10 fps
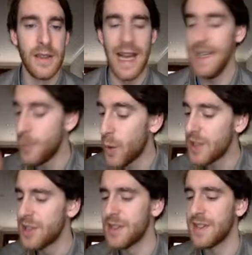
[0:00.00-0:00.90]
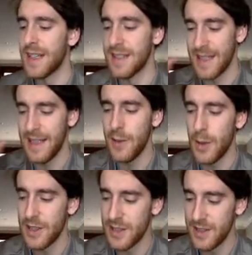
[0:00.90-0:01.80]
Any questions, guys? Any
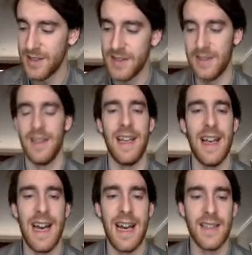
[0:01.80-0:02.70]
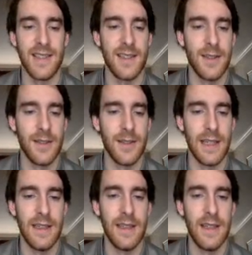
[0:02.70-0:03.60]
questions? Ask,
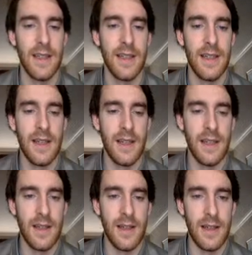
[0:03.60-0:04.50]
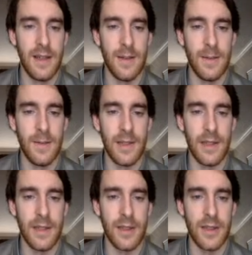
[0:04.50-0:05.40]
okay? Very
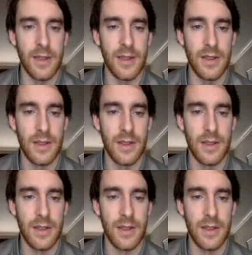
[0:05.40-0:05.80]
good.